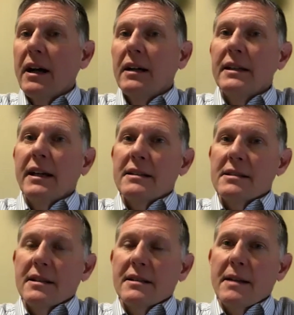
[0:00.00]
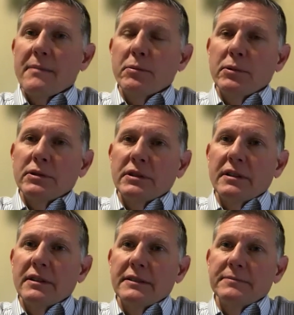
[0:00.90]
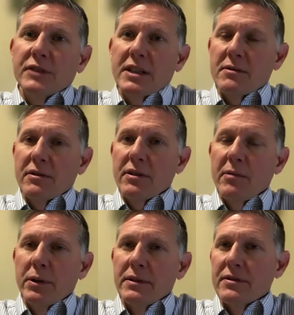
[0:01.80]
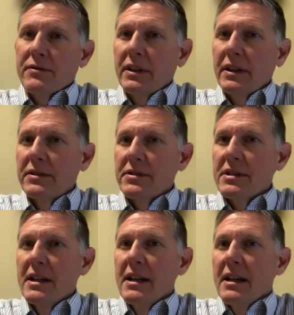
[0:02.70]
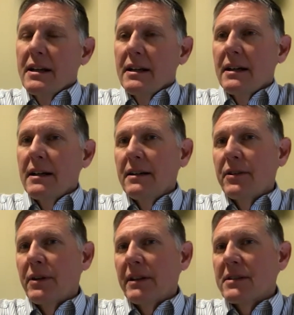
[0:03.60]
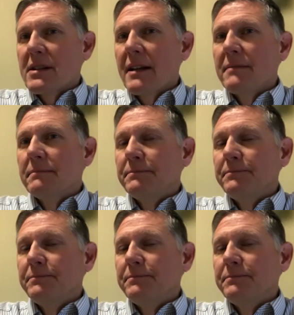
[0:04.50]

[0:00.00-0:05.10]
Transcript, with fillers: yet is acceptable and doesn't create burdens for others throughout the state.